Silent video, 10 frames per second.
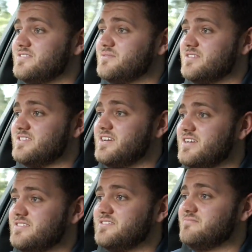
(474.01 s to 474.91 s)
It sort of
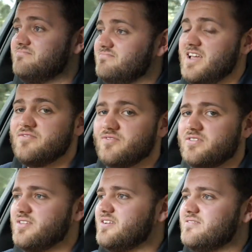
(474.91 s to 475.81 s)
does
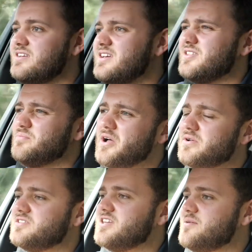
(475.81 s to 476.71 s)
everything, and the
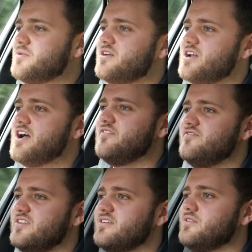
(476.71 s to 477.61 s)
Polestar mode, I
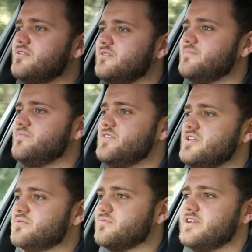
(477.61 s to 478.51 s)
feel
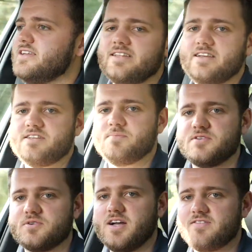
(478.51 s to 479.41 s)
you'd really need to be
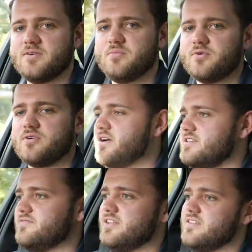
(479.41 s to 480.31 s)
driving it more
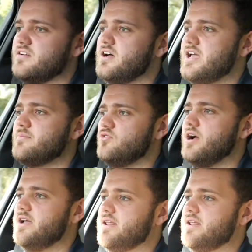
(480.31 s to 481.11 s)
aggressively than I am right